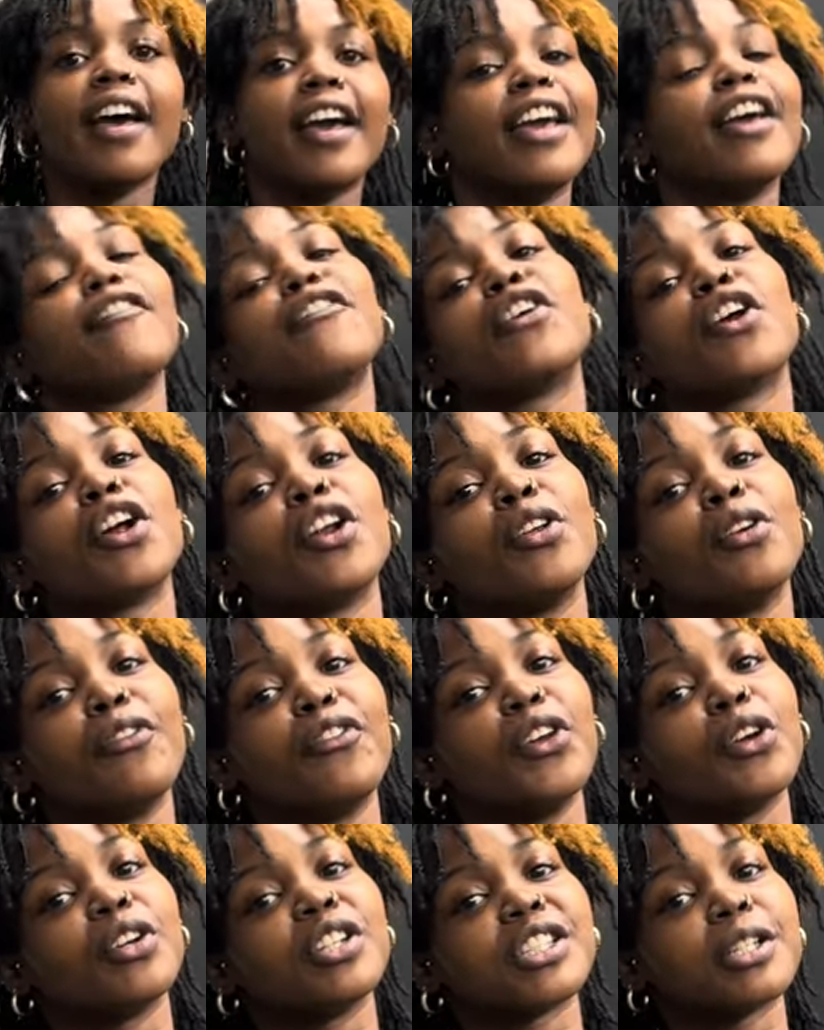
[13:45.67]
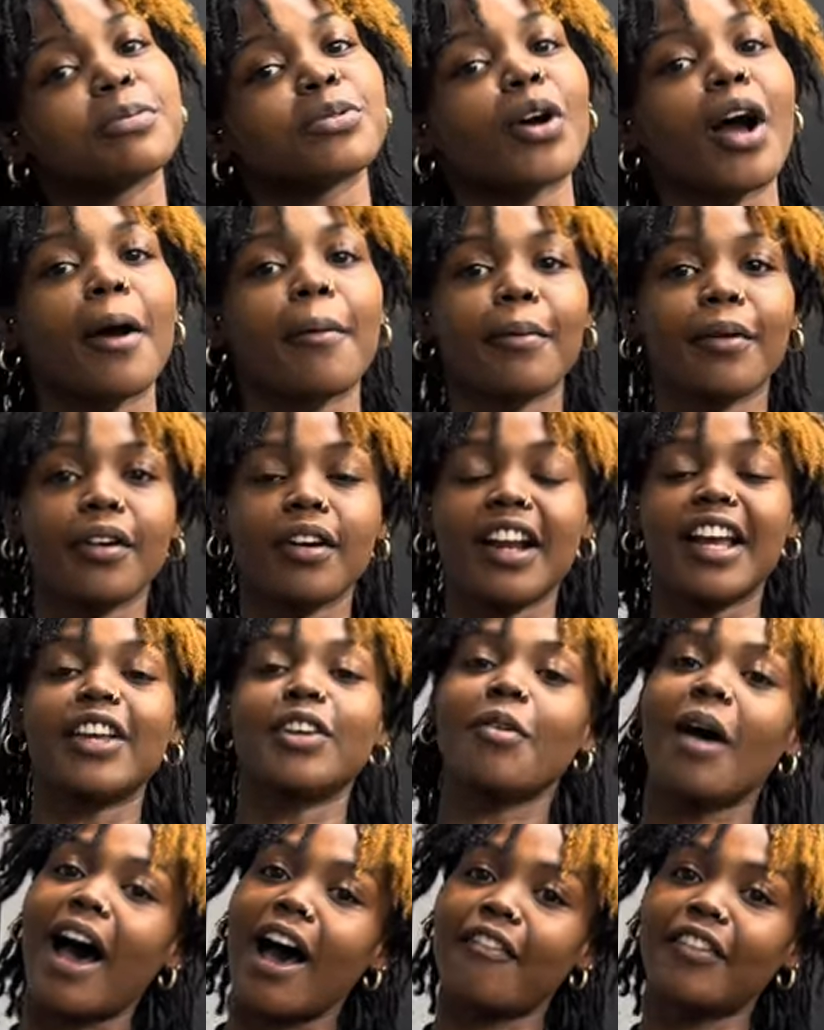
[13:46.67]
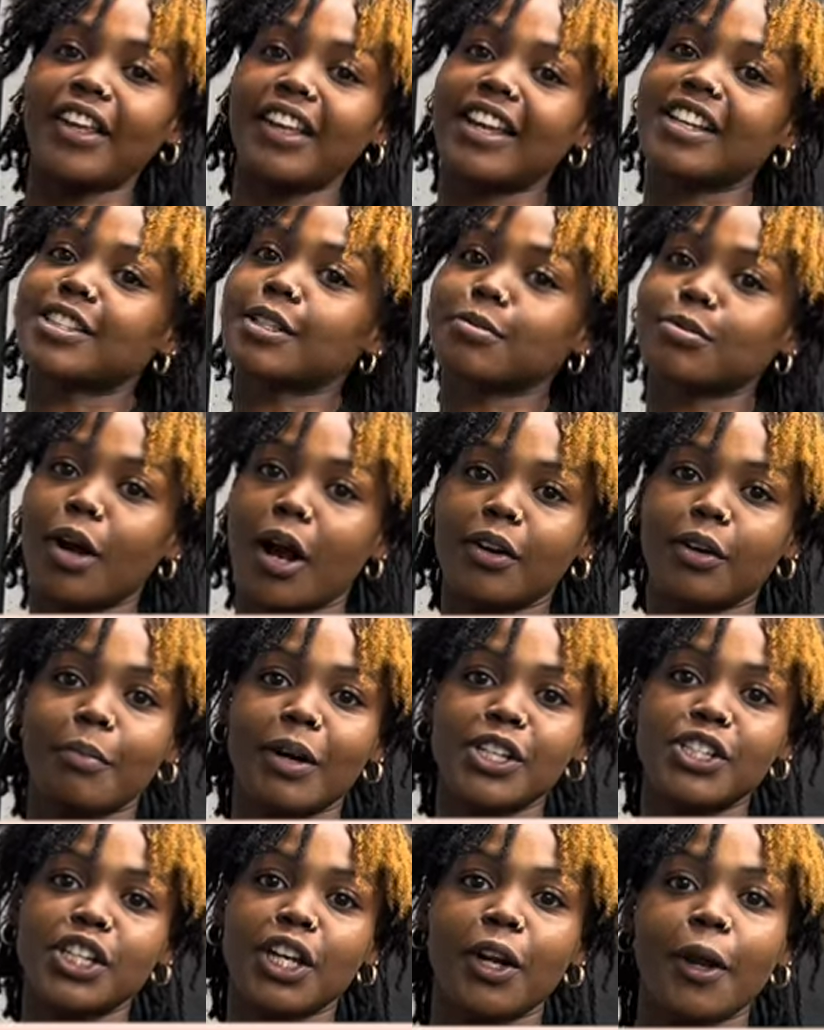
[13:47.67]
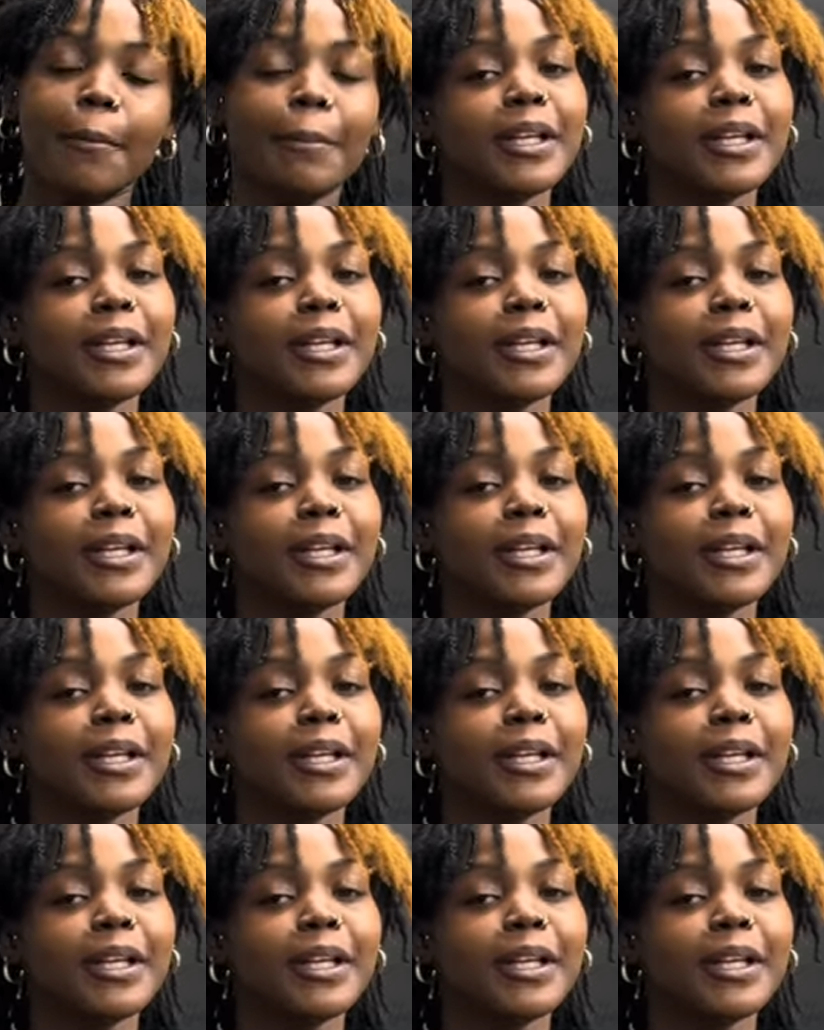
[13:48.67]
If you're a new viewer and subscriber and you haven't yet subscribed to my channel,